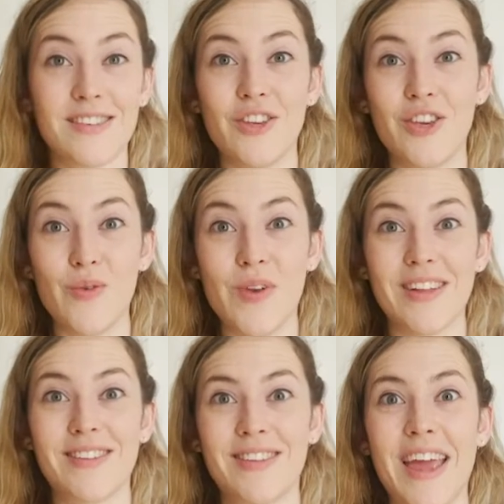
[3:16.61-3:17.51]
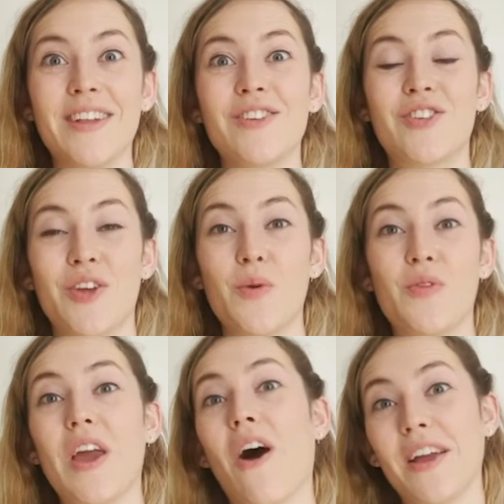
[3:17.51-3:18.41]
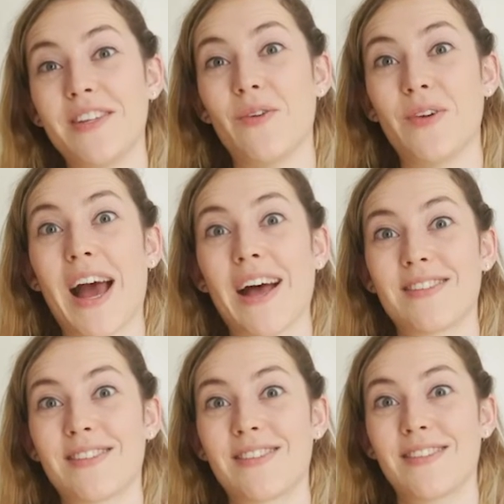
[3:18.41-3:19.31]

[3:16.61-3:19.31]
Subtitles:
units into the ideal gas